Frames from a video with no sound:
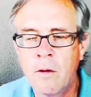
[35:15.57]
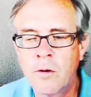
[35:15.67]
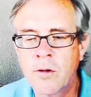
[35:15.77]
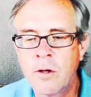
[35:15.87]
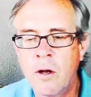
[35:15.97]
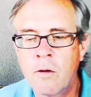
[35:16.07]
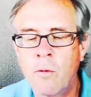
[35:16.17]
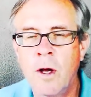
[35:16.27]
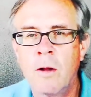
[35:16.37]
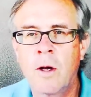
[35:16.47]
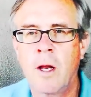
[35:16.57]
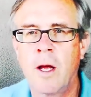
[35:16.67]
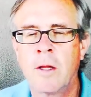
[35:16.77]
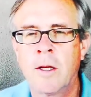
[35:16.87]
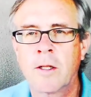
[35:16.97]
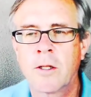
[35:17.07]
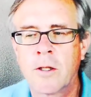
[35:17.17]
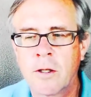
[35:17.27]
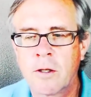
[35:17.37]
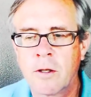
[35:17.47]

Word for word: there's another way of looking at this.